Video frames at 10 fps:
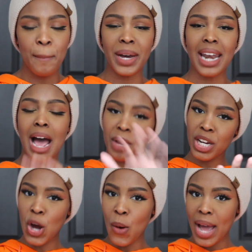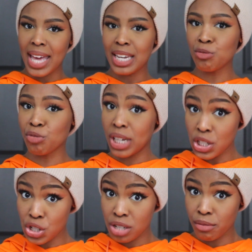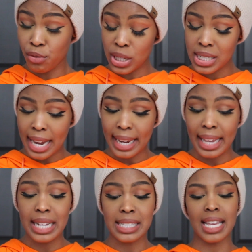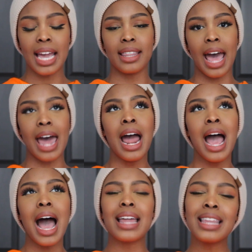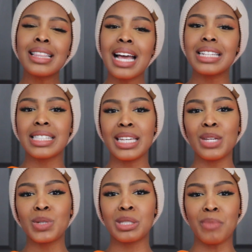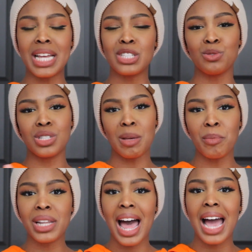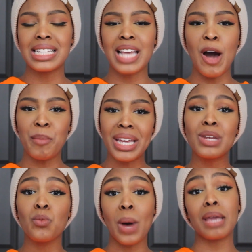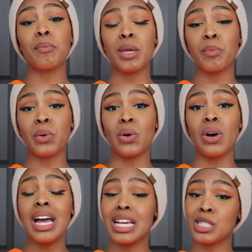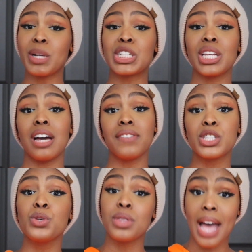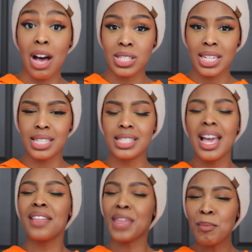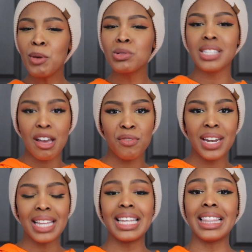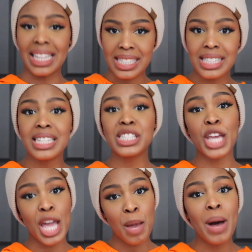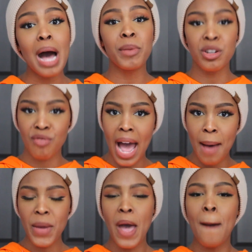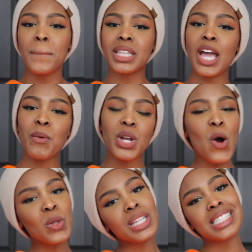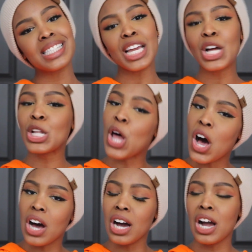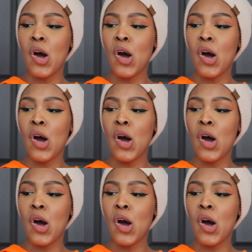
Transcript: But I'm gonna go ahead and reach for a second and say that I think that scene was meant to symbolize how many white people, especially of the 2000s, they most definitely listened to hip hop and rap, but they would only sing along